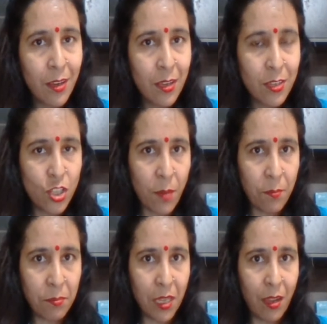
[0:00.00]

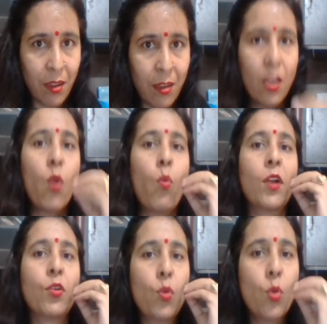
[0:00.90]
something,
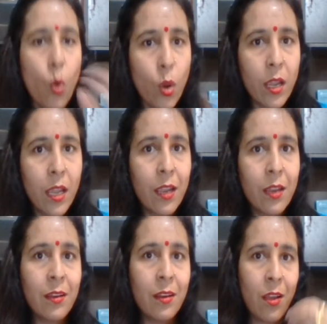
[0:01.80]
want to
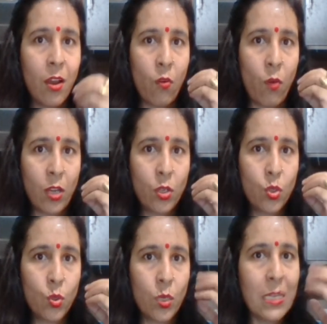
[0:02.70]
login, want
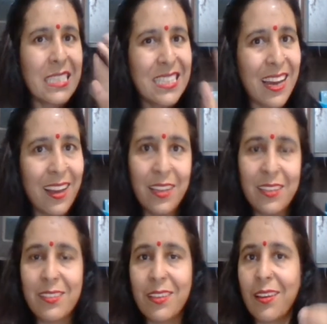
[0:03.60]
to
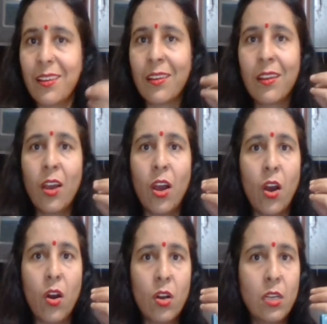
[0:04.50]
installation
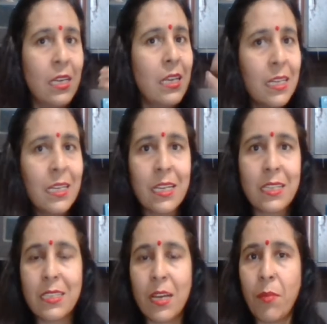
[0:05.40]
or
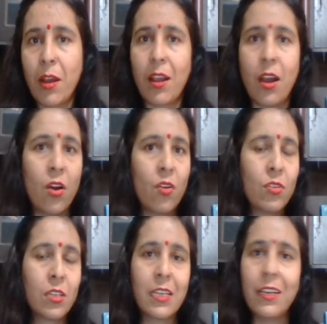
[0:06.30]
deleting some
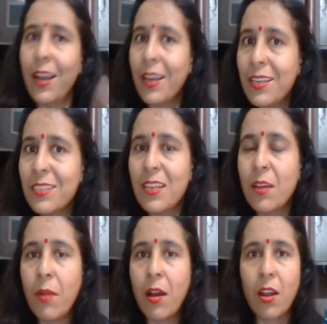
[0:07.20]
account, creating
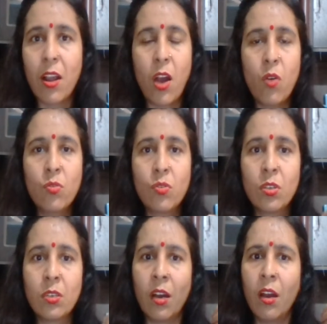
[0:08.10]
some account,